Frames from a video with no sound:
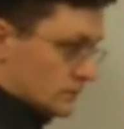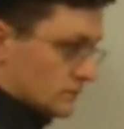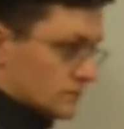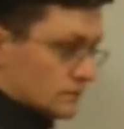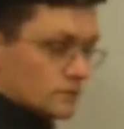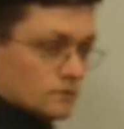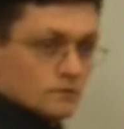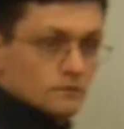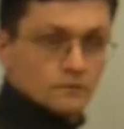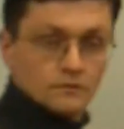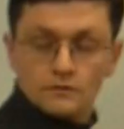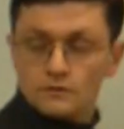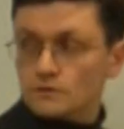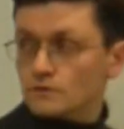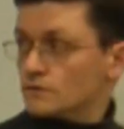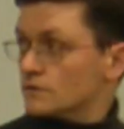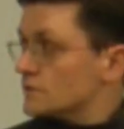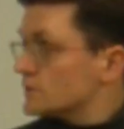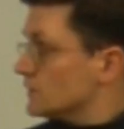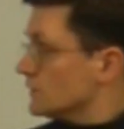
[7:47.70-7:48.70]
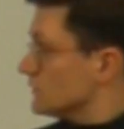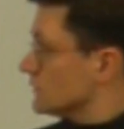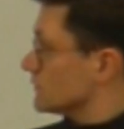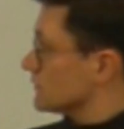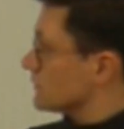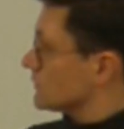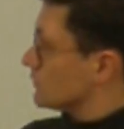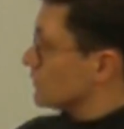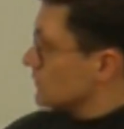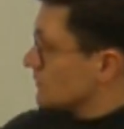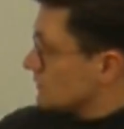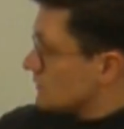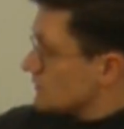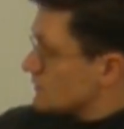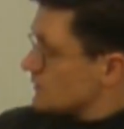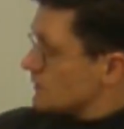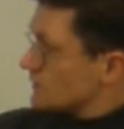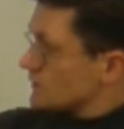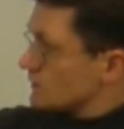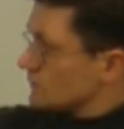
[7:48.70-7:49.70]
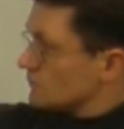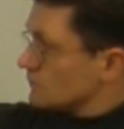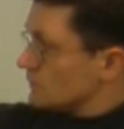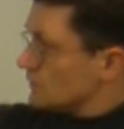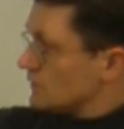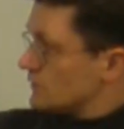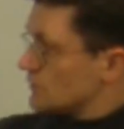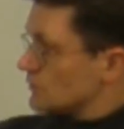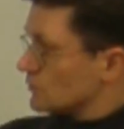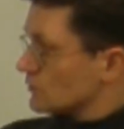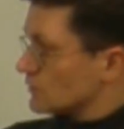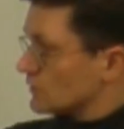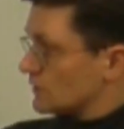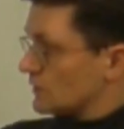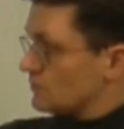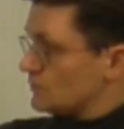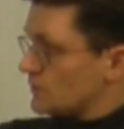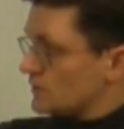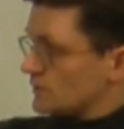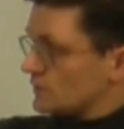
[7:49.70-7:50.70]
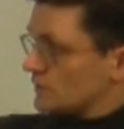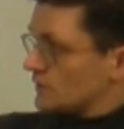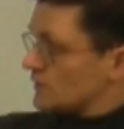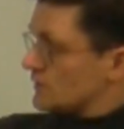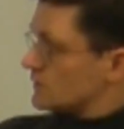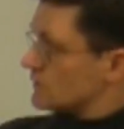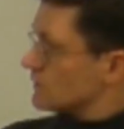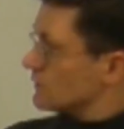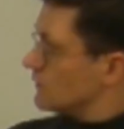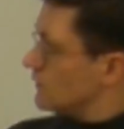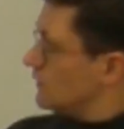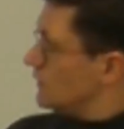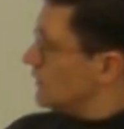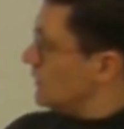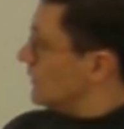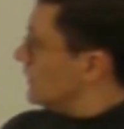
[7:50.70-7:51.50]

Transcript: uh, in the standard coordinate system, a circle can be written as